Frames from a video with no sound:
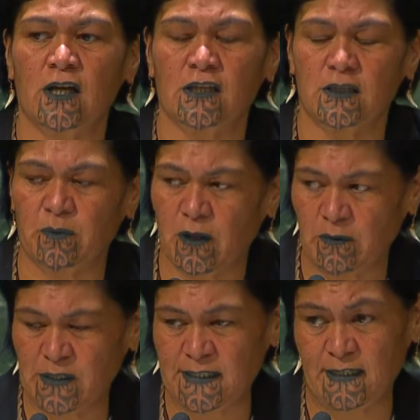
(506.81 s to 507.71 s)

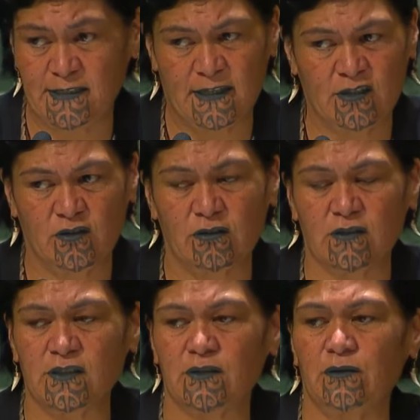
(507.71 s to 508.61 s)
Diplomacy is our
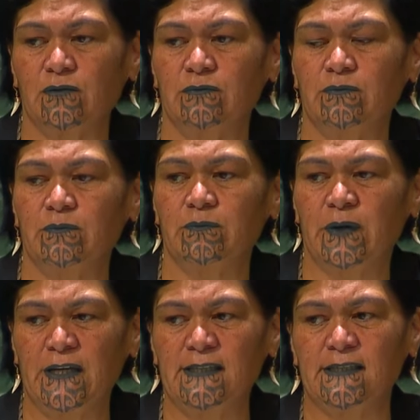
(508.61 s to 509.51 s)
strongest tool.
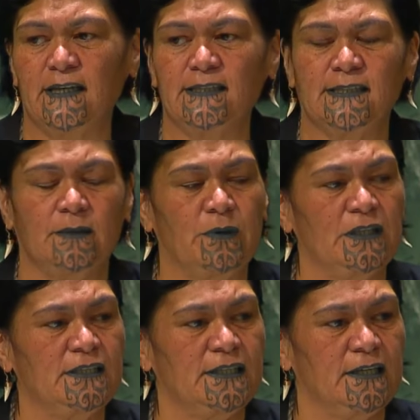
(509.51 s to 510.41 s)
Peace and
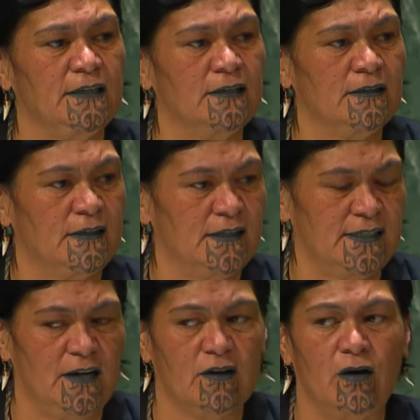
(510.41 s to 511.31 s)
stability
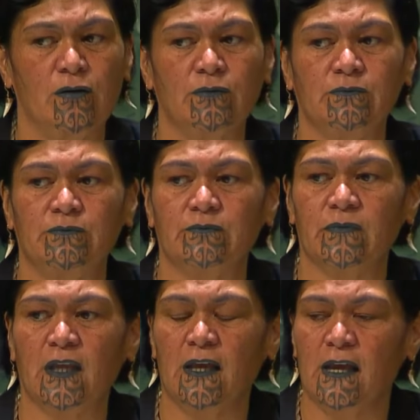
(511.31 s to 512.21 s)
is our goal.
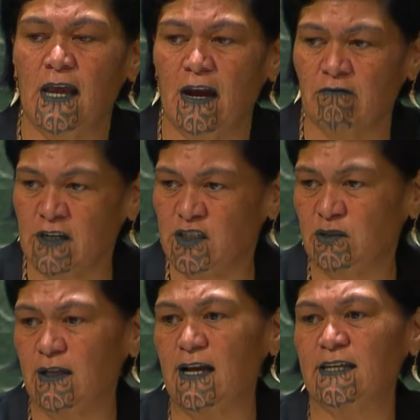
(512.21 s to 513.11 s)
Our
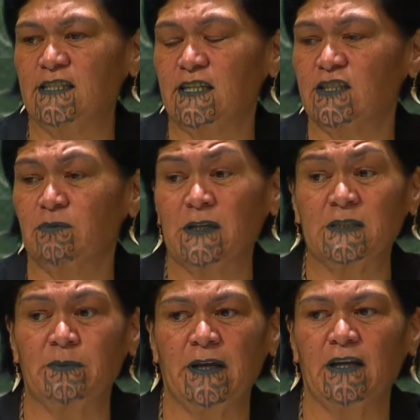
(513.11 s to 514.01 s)
regional architecture
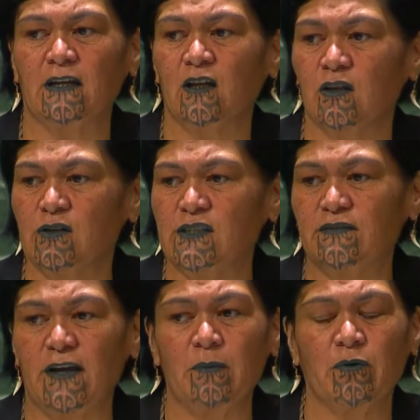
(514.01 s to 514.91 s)
must be
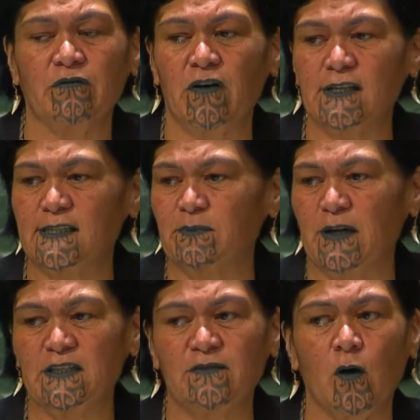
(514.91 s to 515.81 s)
inclusive and provide
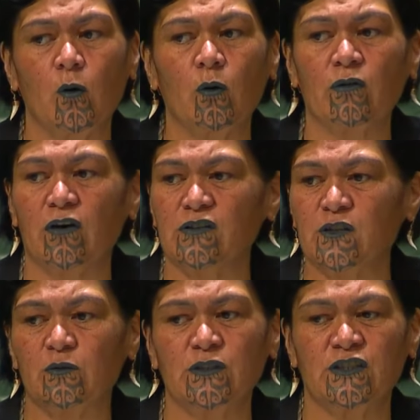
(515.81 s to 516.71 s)
space for all those
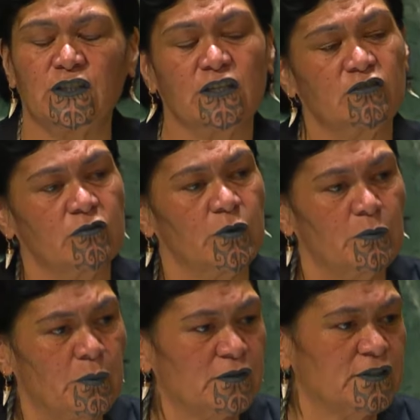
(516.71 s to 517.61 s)
who wish to
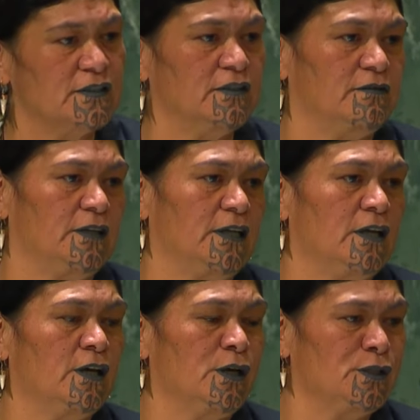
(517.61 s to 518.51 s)
contribute positively
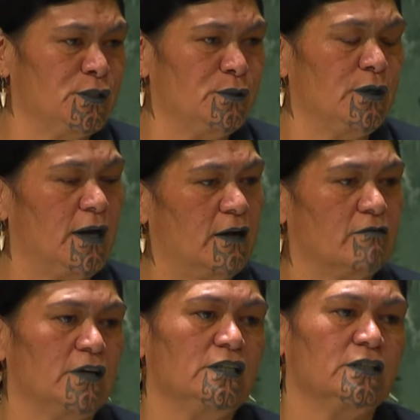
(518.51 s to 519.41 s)
to our
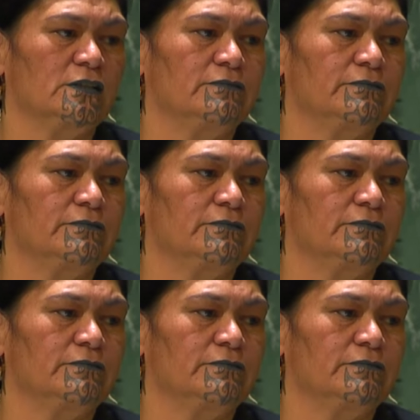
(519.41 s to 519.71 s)
region.